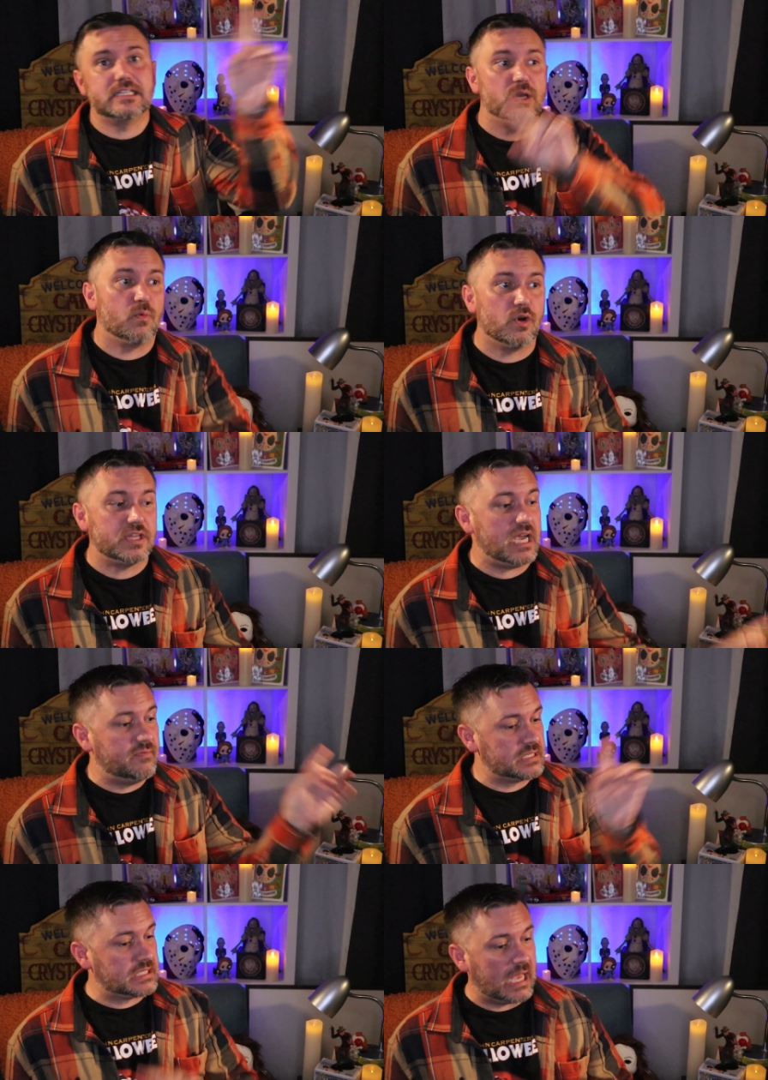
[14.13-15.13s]
is it worthy
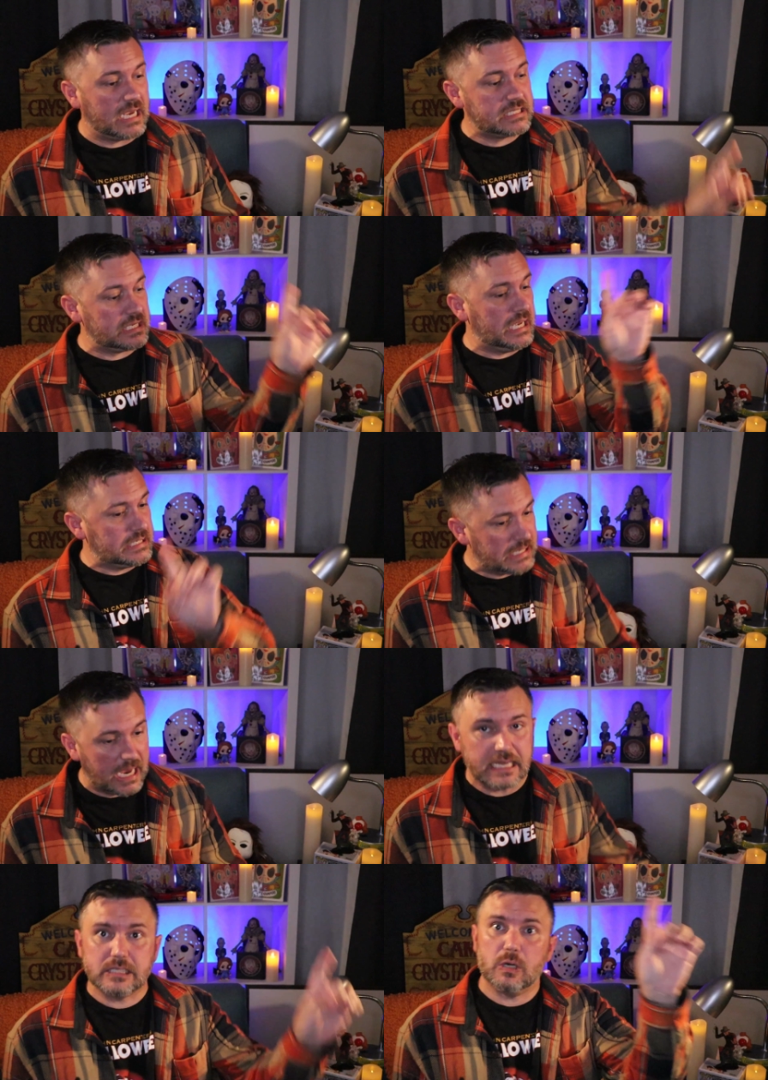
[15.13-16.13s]
of a slice, a
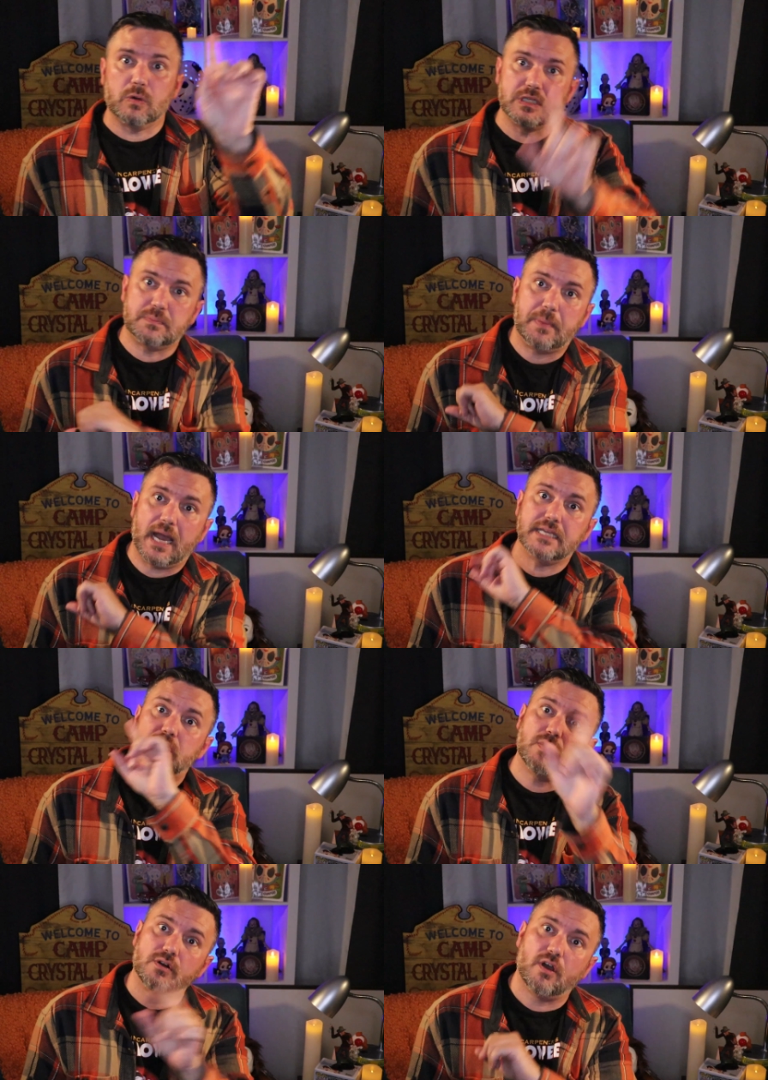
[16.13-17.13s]
dice, or a spice,
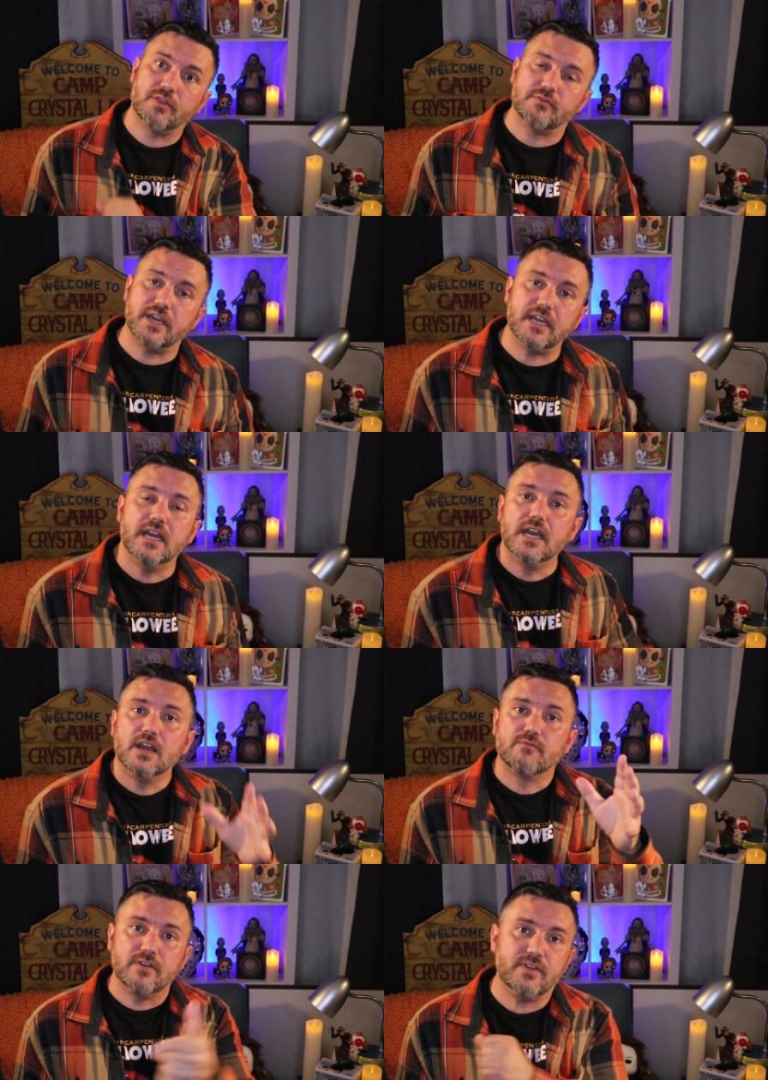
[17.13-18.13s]
or all three
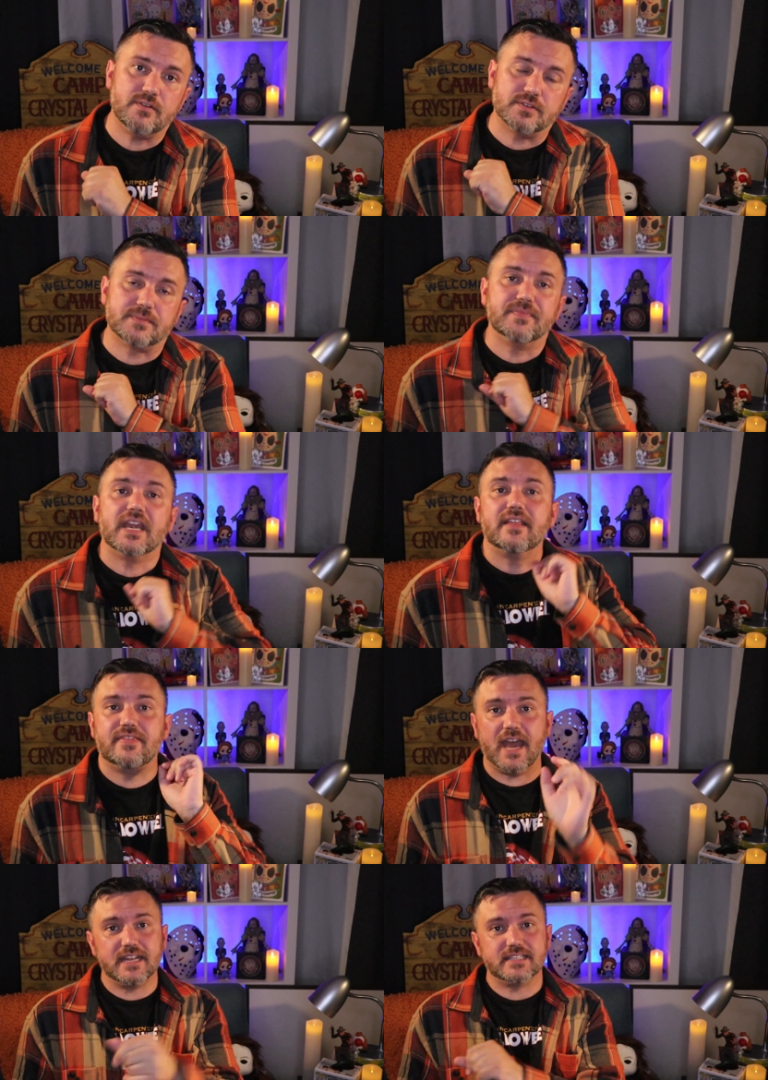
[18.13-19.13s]
reviews?
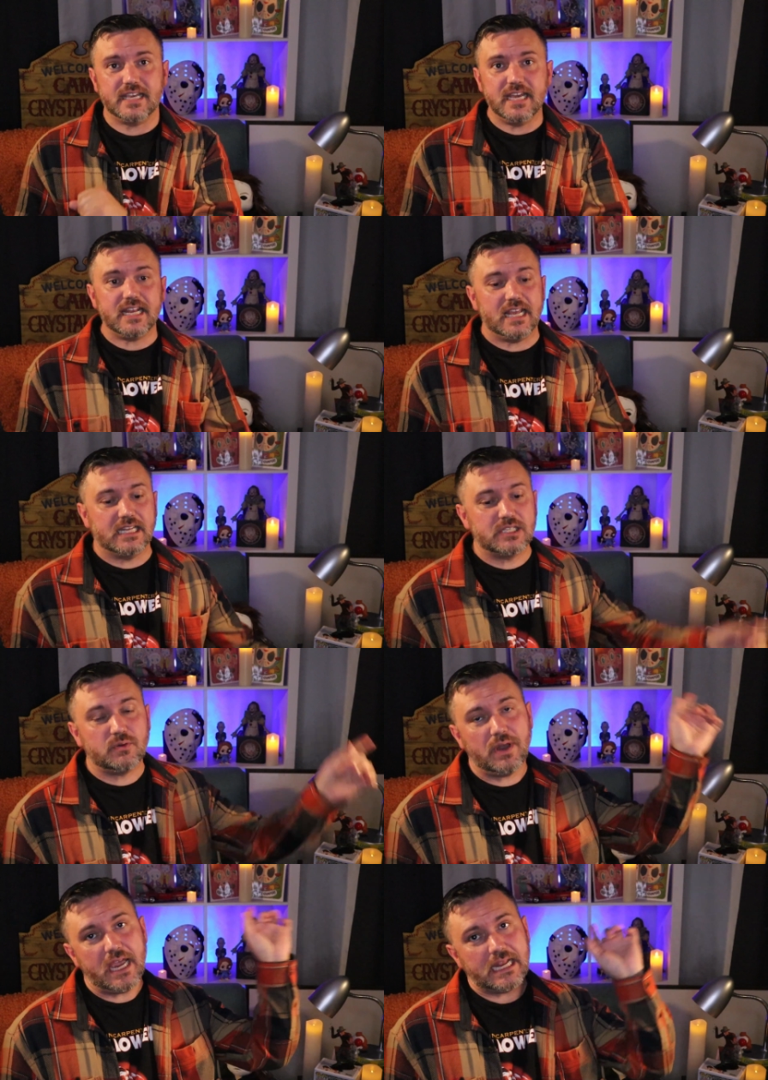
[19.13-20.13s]
That is it, and let's
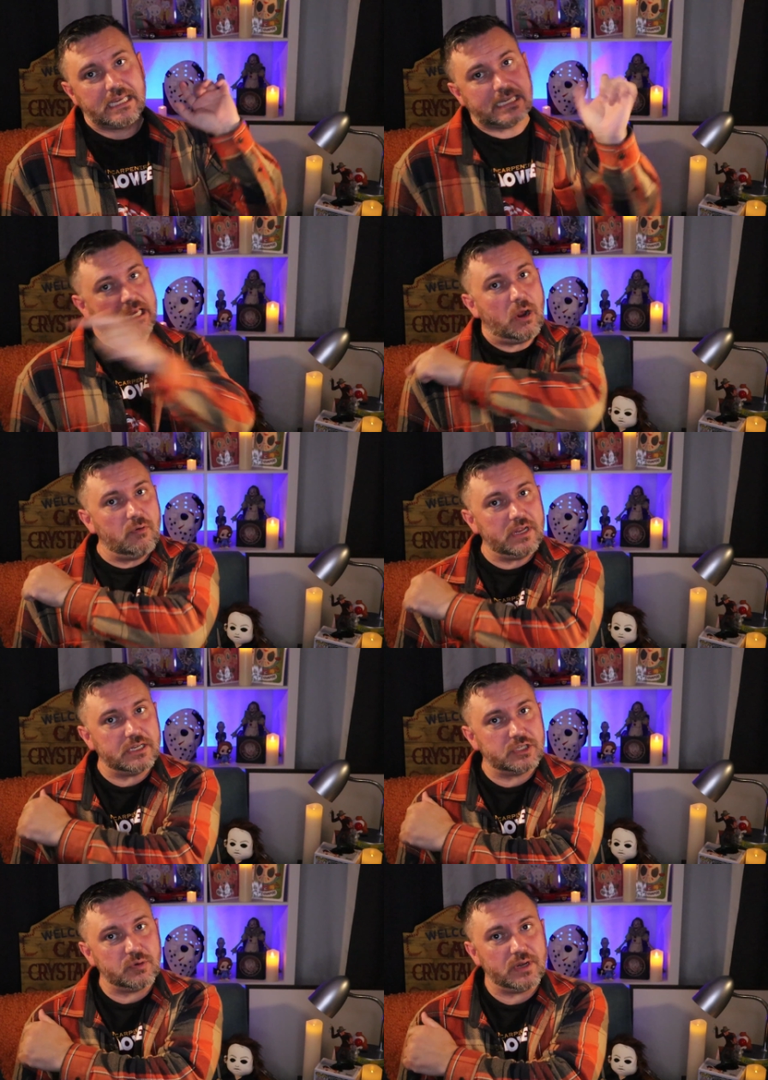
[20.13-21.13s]
go ahead and get on
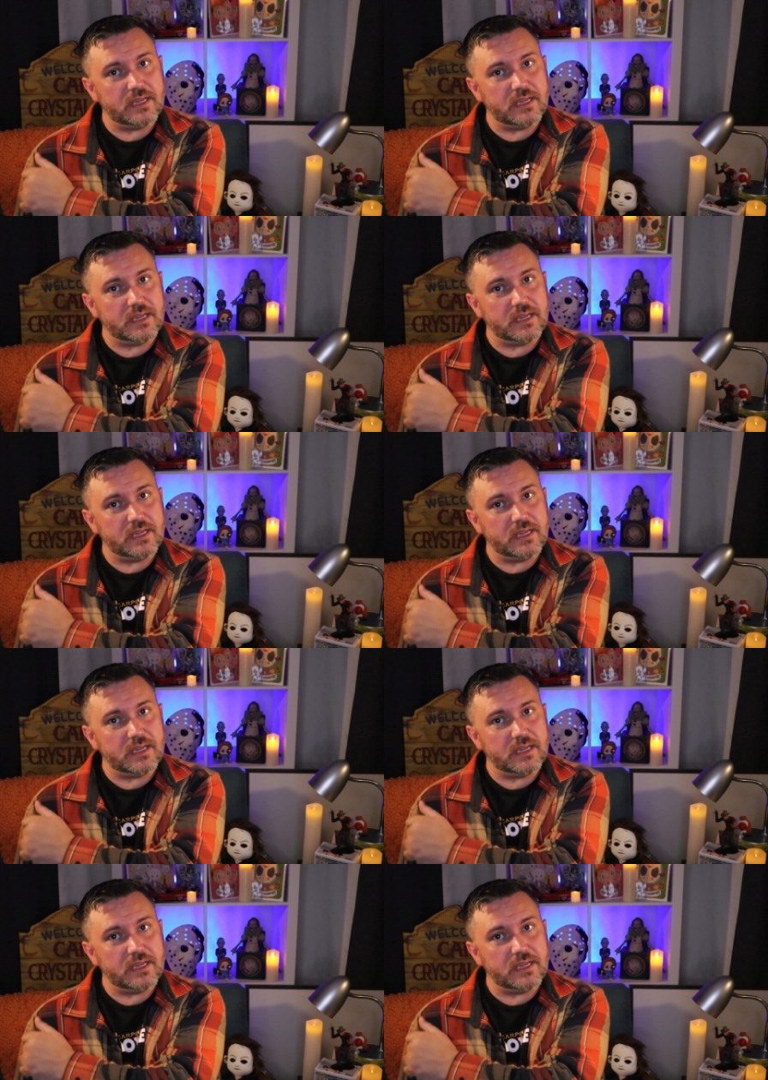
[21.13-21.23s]
into